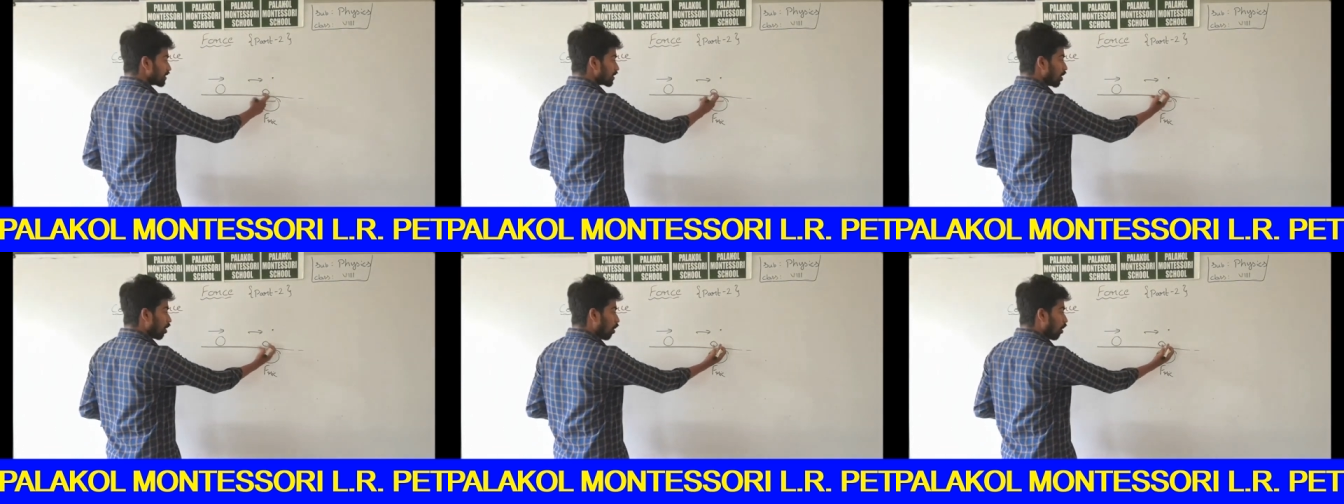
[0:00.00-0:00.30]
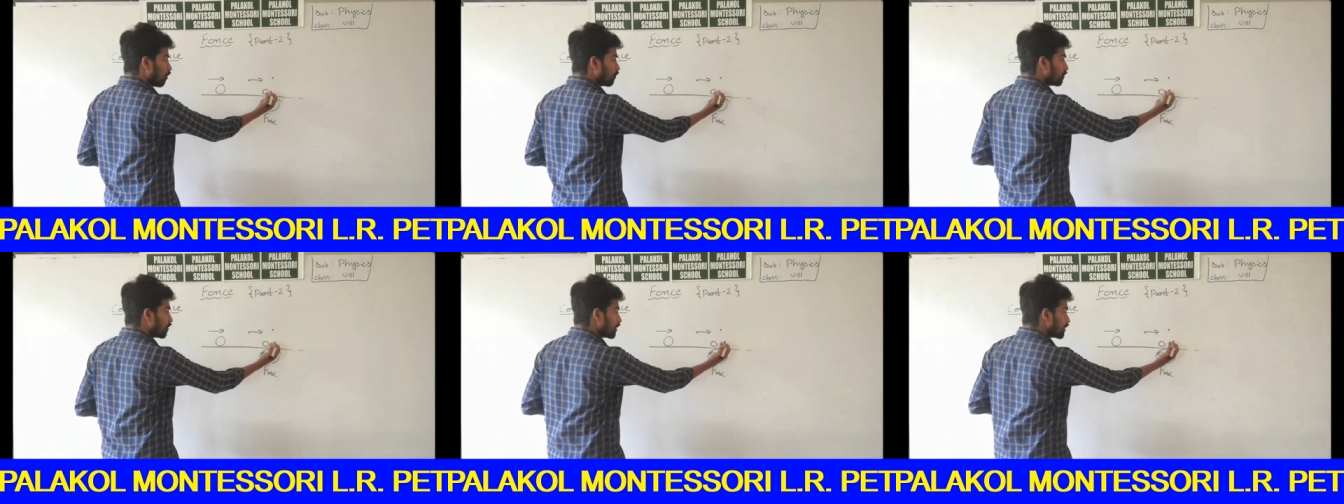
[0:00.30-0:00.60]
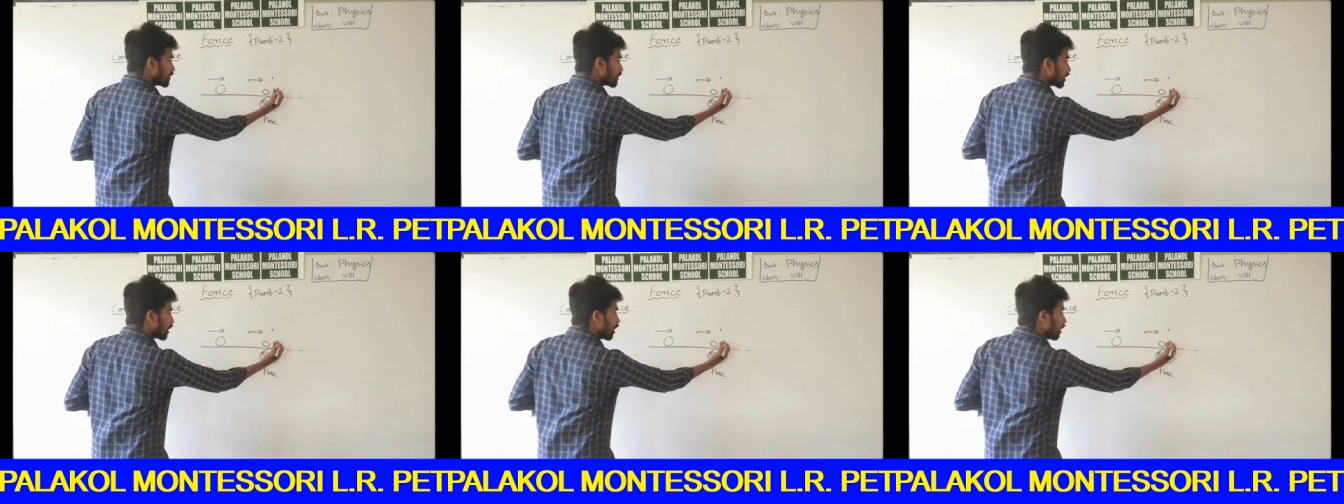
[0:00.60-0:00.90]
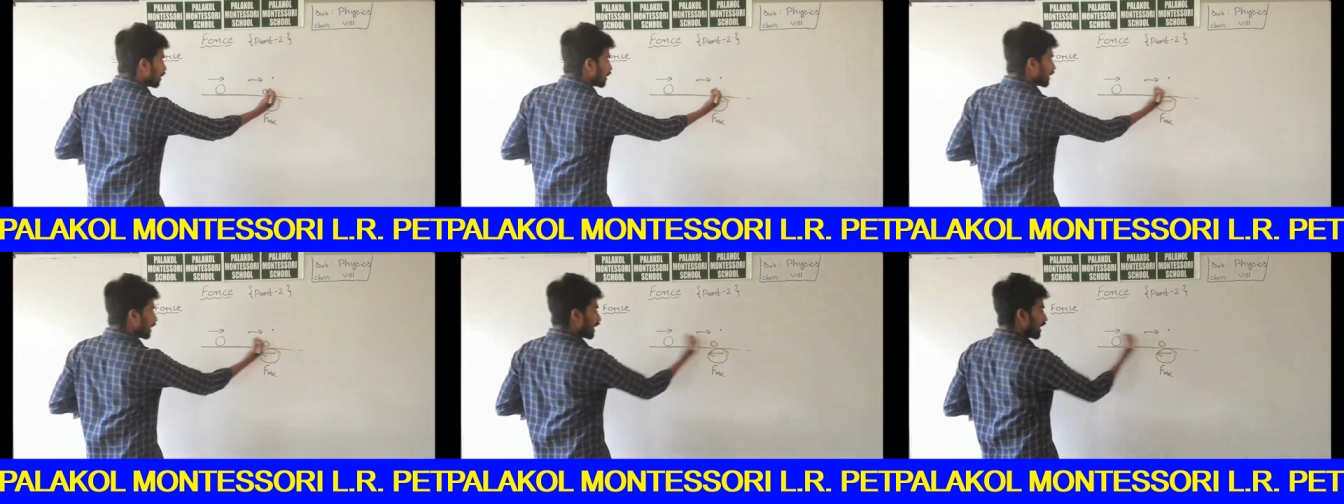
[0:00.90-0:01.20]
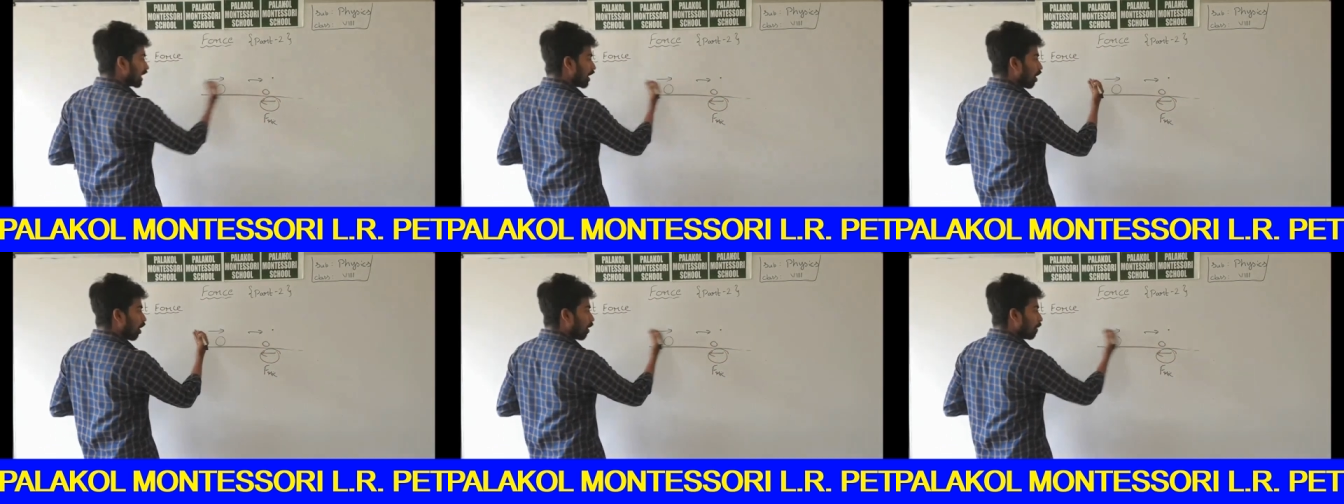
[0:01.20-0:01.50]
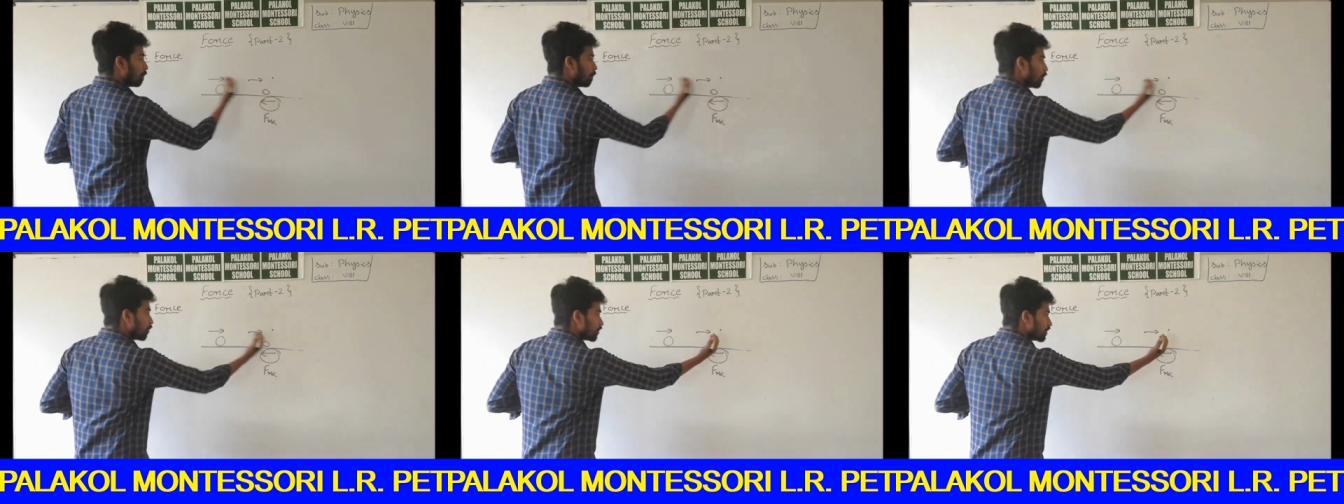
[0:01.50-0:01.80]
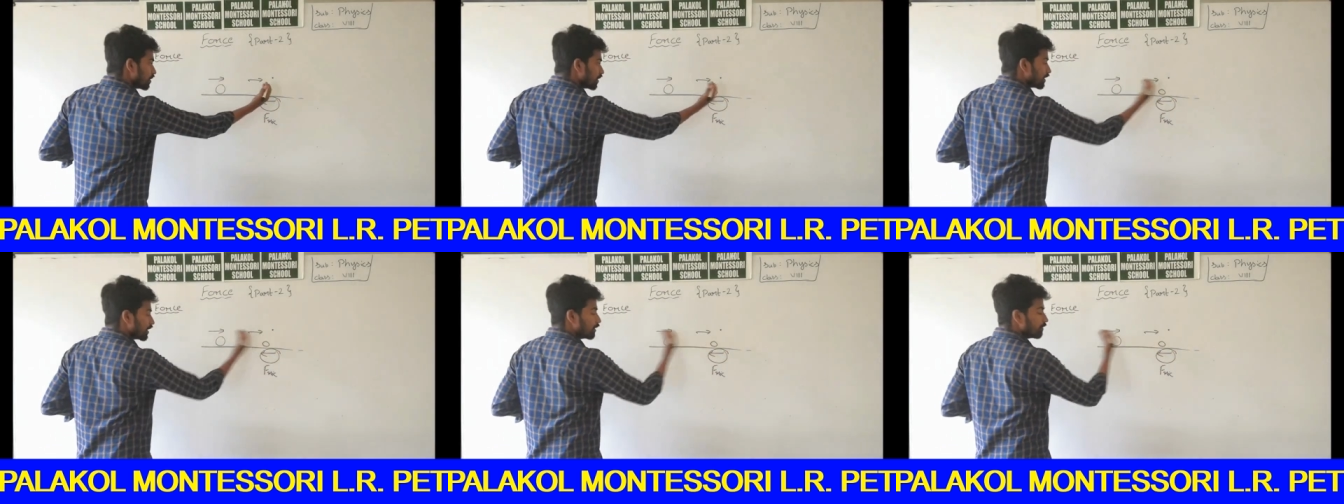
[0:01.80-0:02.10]
offers a
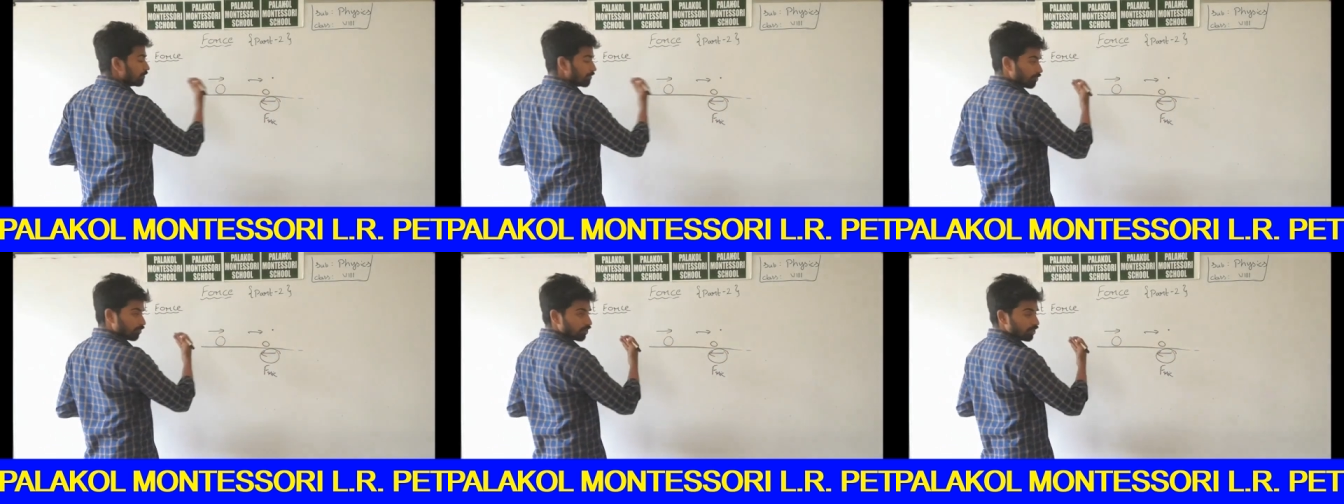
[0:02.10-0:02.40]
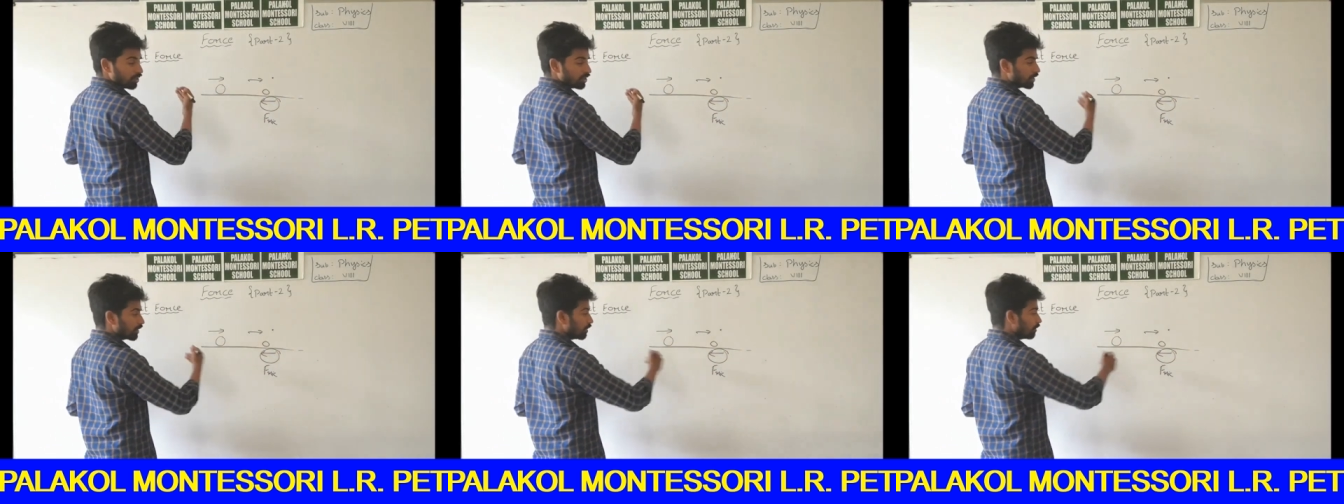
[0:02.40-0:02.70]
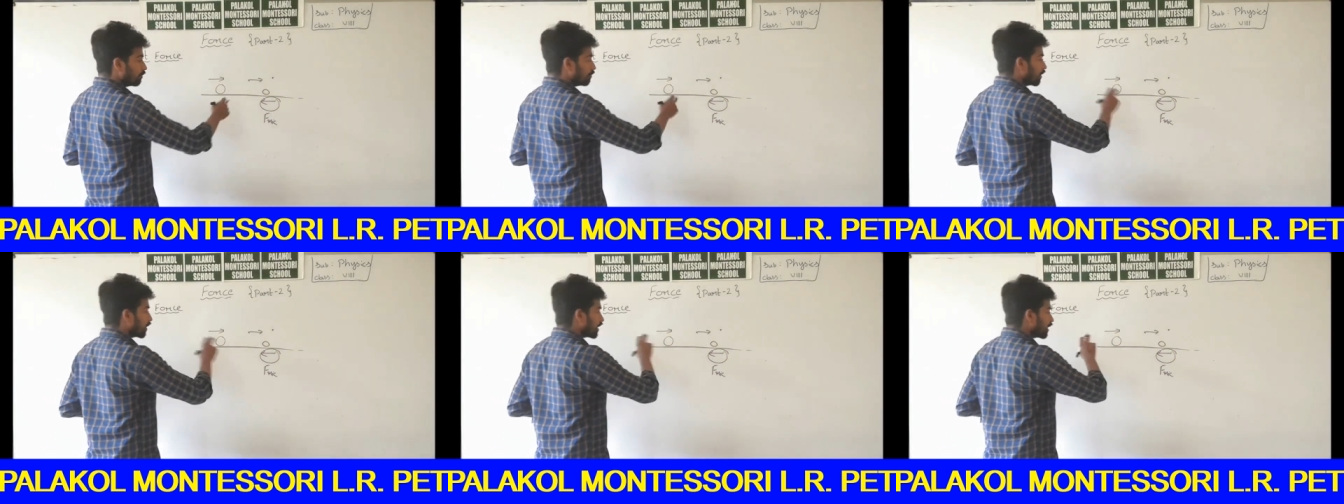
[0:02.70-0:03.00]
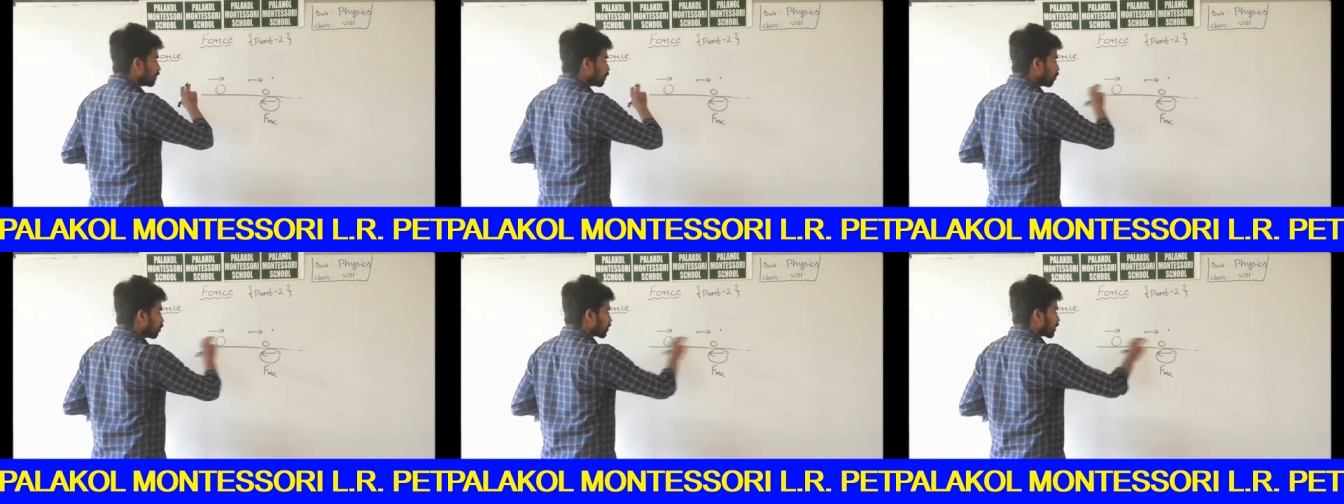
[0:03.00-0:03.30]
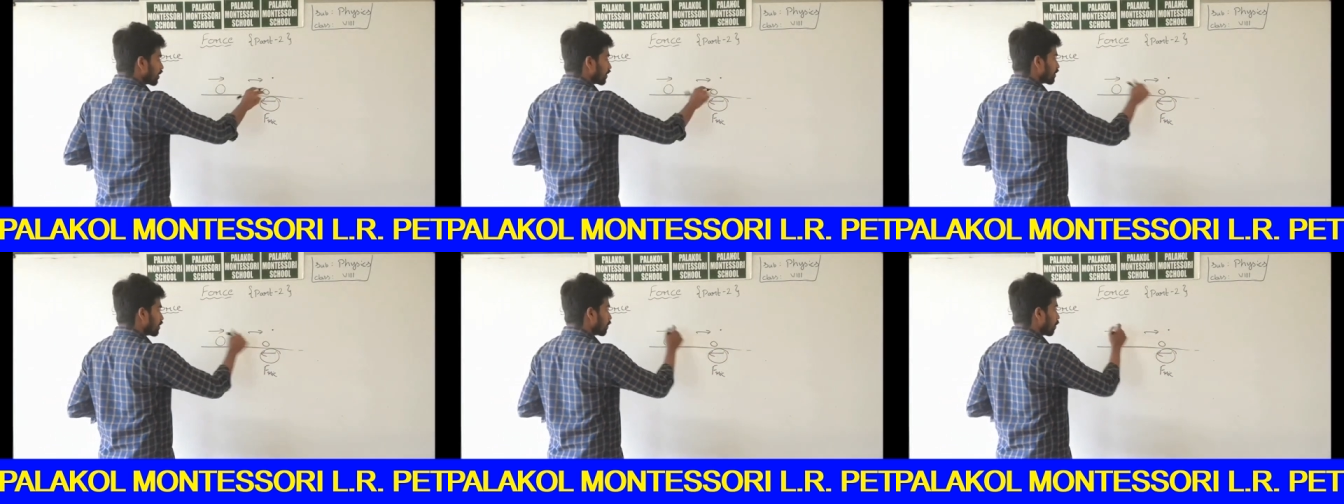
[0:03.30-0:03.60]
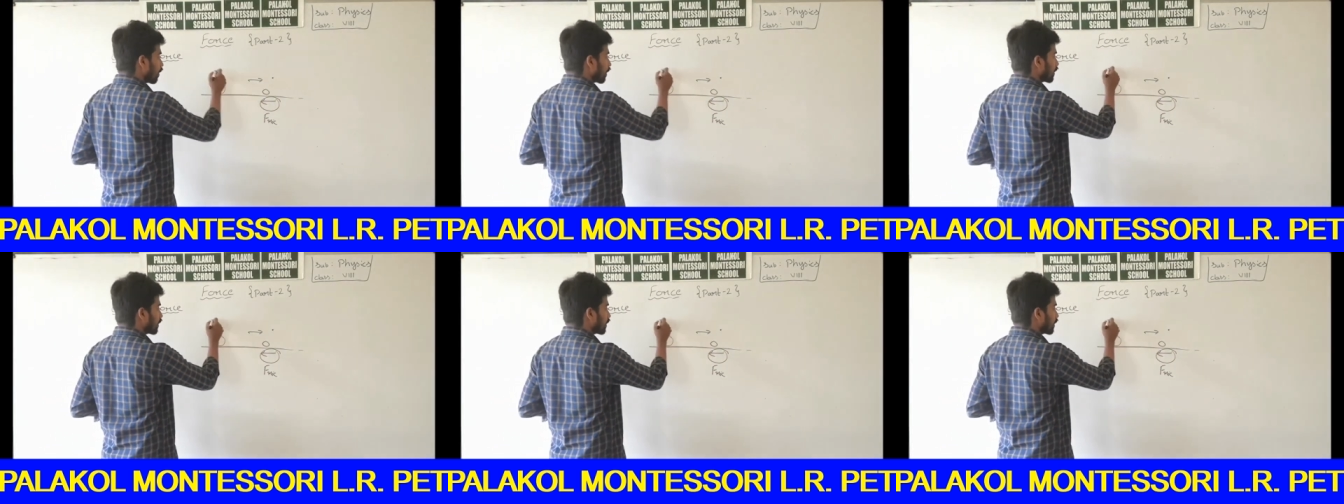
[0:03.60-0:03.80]
opposition force for the motion of the body.